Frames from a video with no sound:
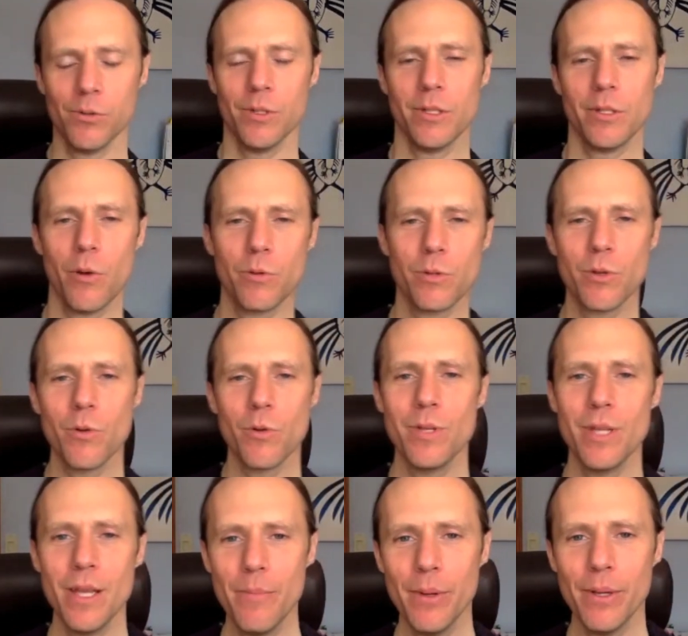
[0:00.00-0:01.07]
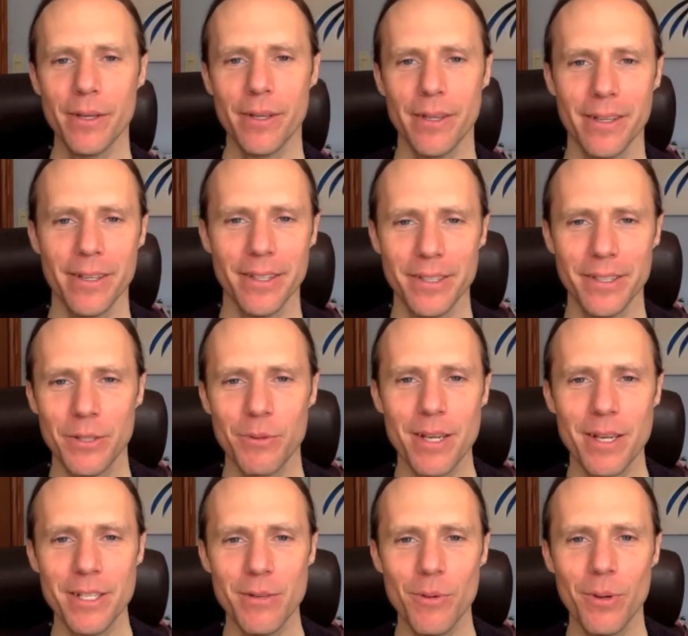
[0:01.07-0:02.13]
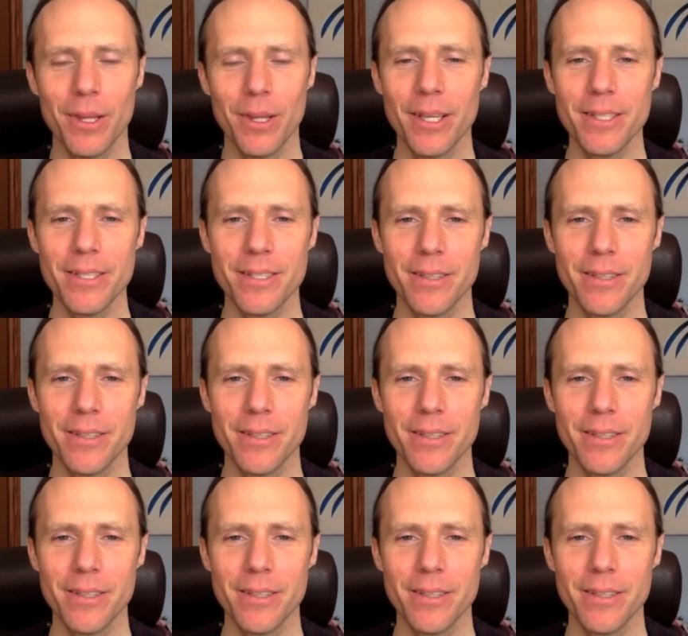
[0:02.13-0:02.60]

so deep into reishi with us.